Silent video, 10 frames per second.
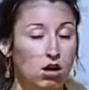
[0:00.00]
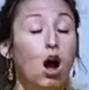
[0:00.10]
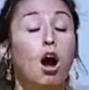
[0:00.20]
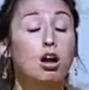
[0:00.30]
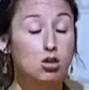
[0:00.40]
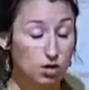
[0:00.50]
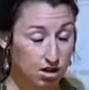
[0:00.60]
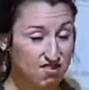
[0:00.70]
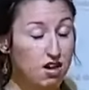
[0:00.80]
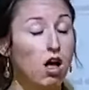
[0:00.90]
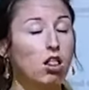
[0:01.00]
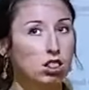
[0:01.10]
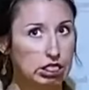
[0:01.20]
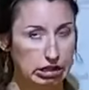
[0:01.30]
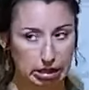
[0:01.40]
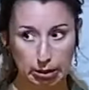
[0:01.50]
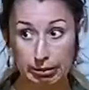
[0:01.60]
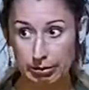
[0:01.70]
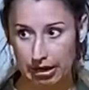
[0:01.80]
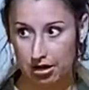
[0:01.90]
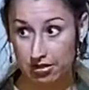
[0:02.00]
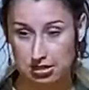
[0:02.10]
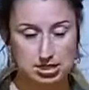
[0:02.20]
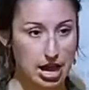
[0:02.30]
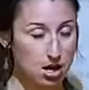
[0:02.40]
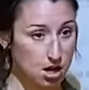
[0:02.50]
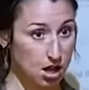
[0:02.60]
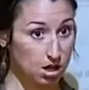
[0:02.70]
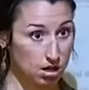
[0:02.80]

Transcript: Are you going to feel a little bit better this Saturday?